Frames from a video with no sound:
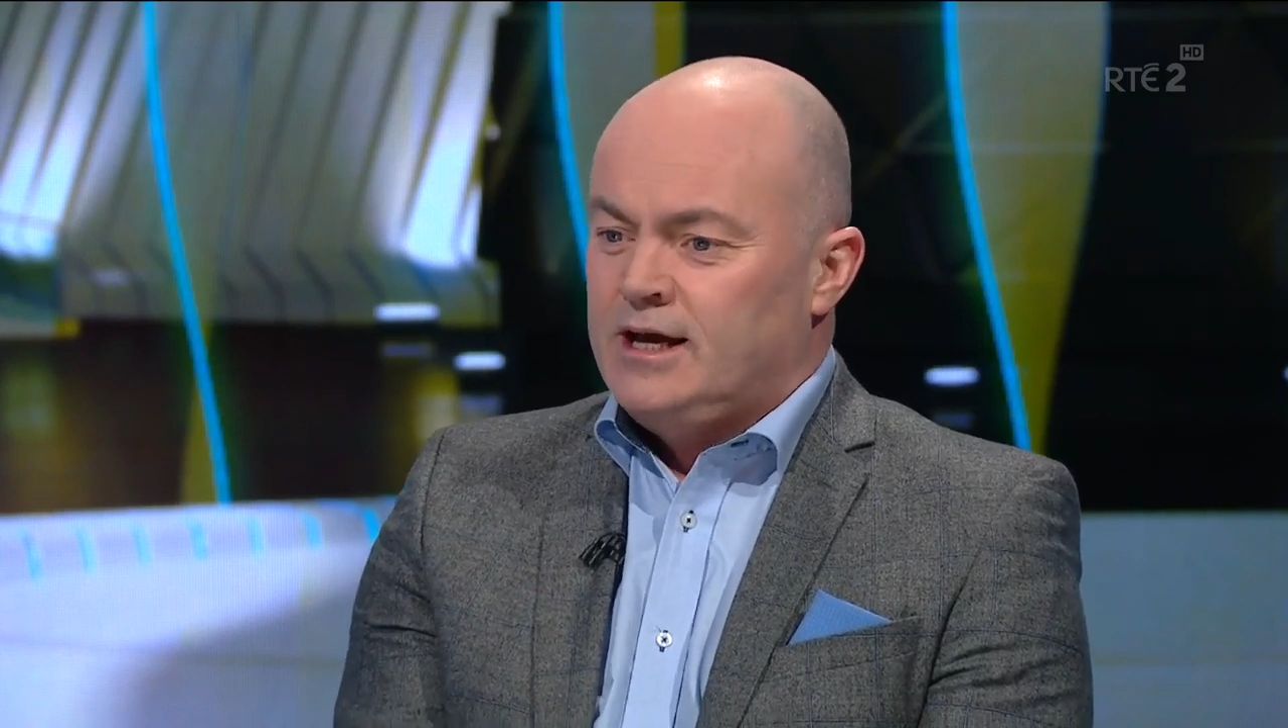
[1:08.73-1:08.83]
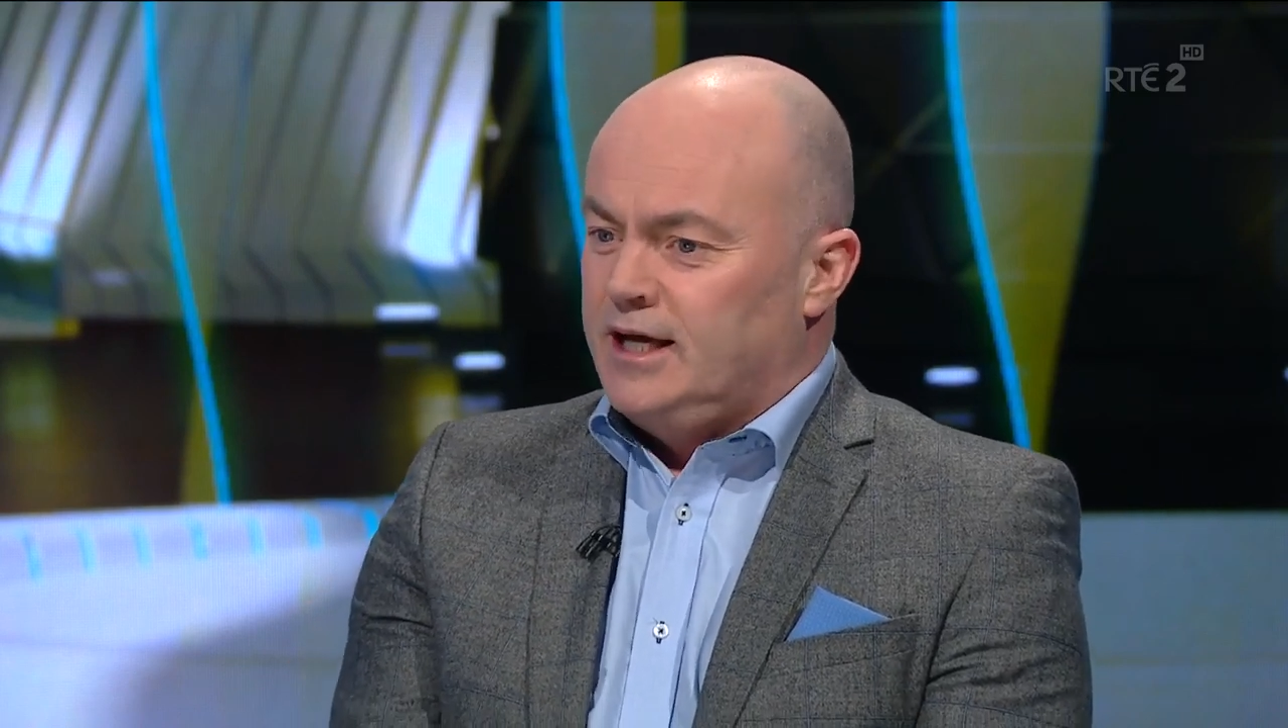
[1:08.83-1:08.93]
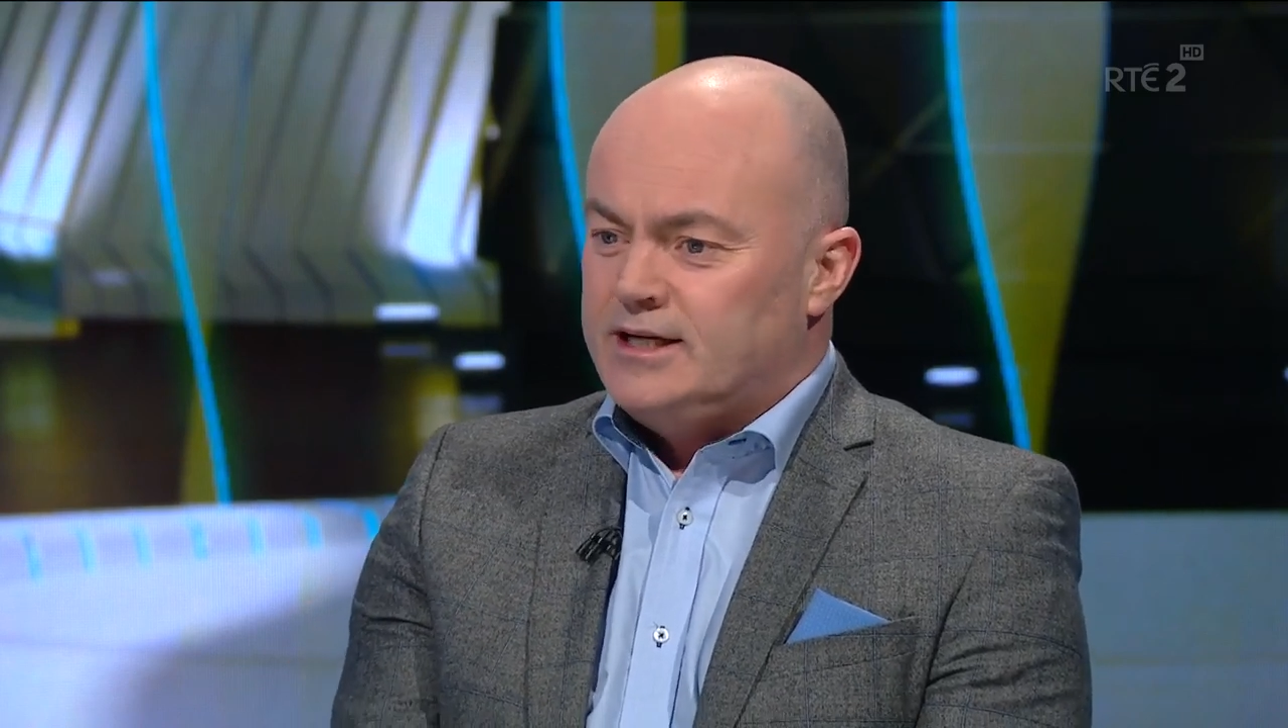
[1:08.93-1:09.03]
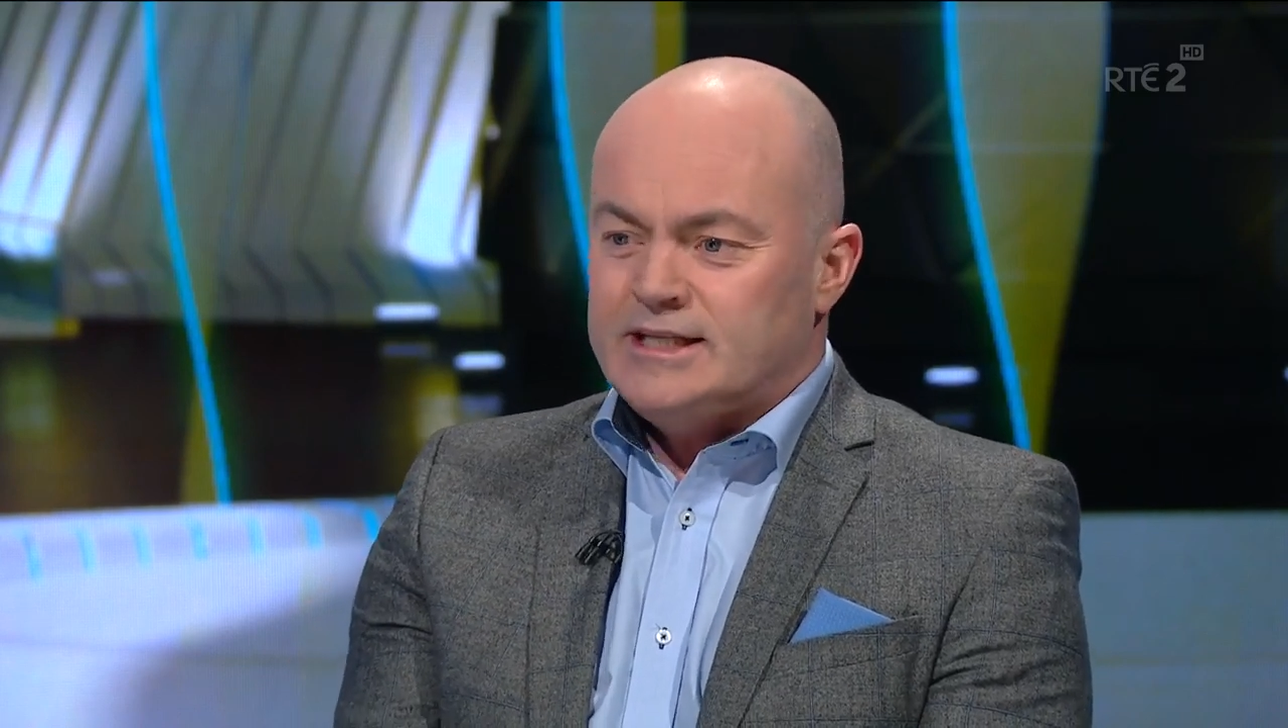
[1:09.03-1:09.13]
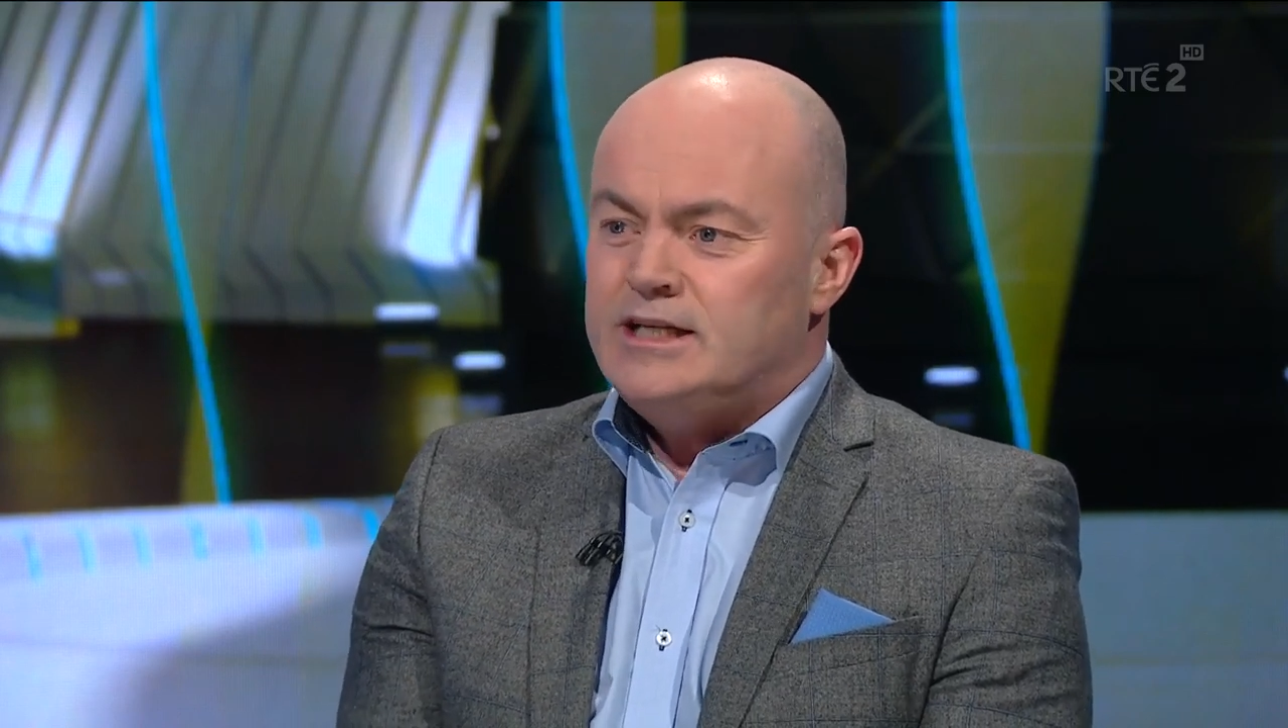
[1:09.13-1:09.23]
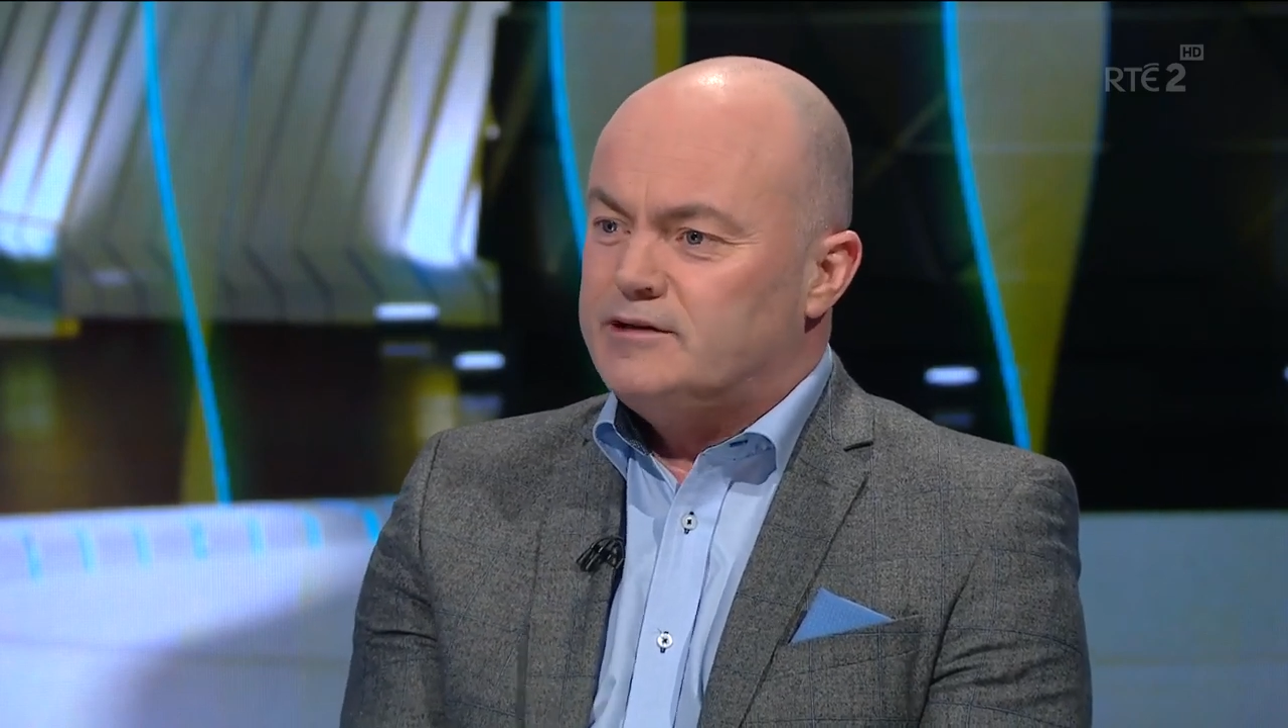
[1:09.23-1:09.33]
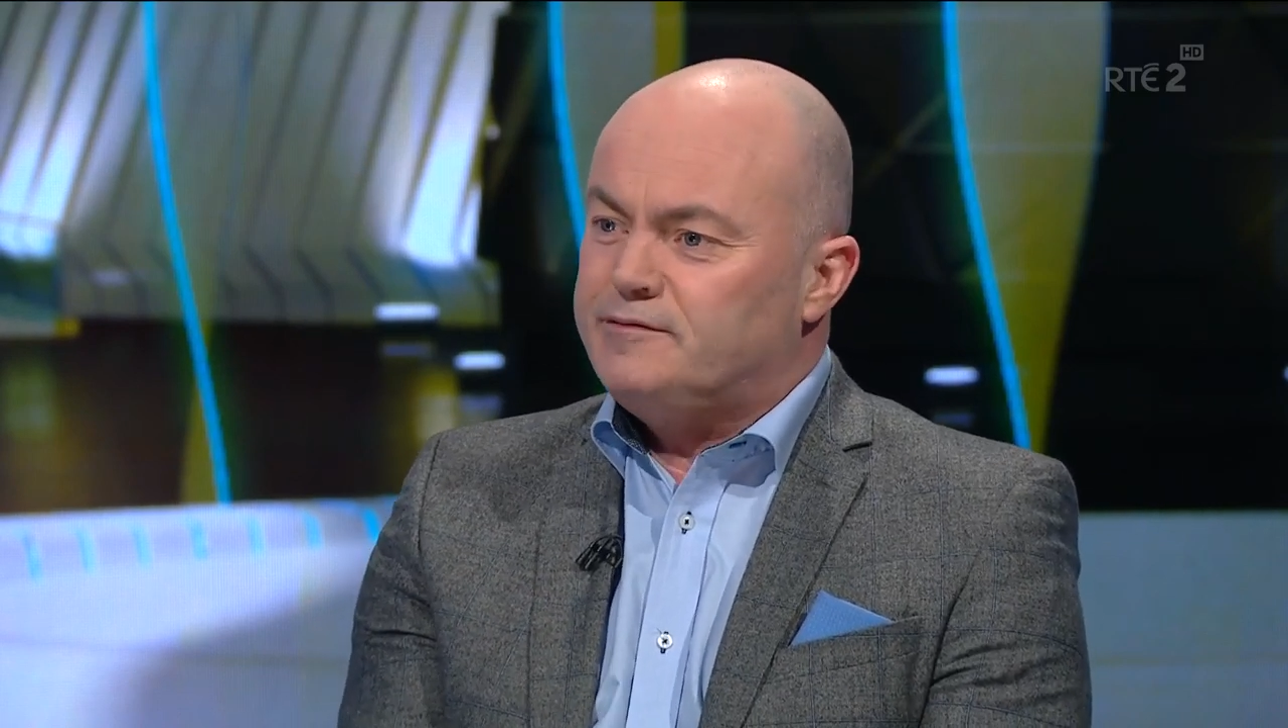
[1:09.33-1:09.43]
And the sense of